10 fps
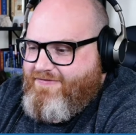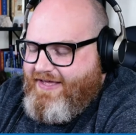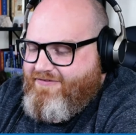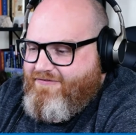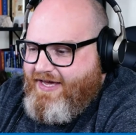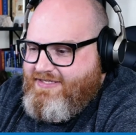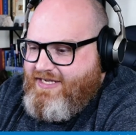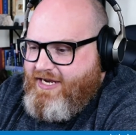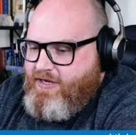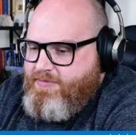That's
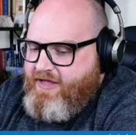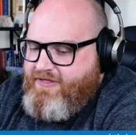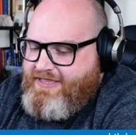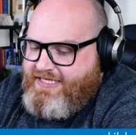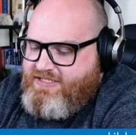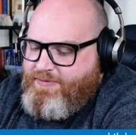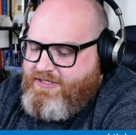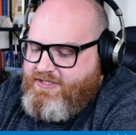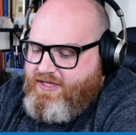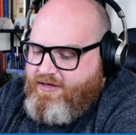fascinating. But I think that
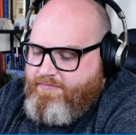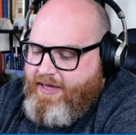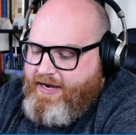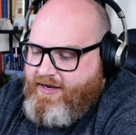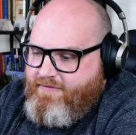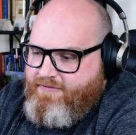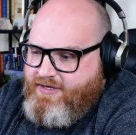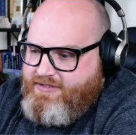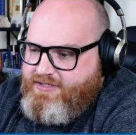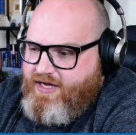speaks to the
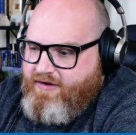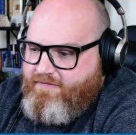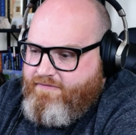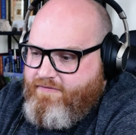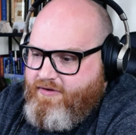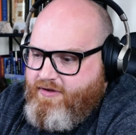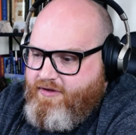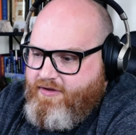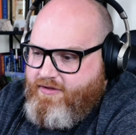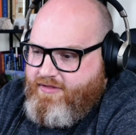competitiveness of
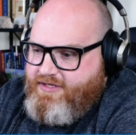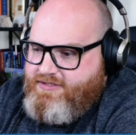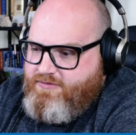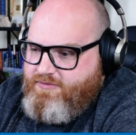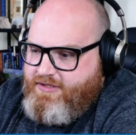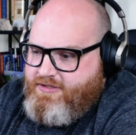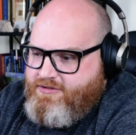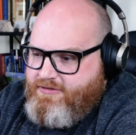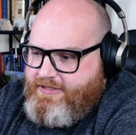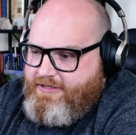this
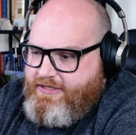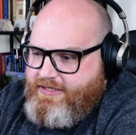industry.